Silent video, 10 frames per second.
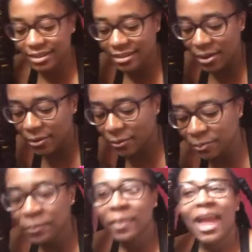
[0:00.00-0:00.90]
So
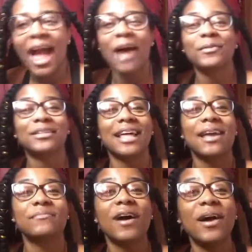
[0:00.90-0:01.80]
I was
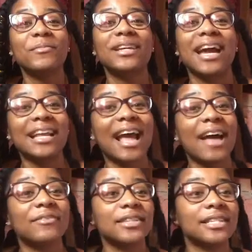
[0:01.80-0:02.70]
like, Mom, we gotta
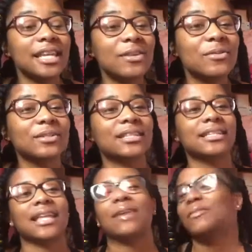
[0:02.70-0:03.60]
have a sequel to
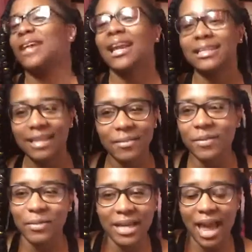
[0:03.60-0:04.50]
this. Like, we gotta tell
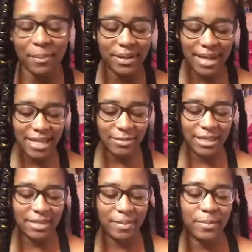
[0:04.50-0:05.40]
me what happened next with
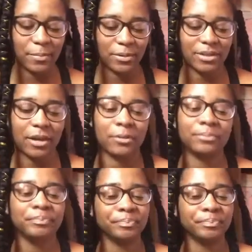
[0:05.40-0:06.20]
these people. So,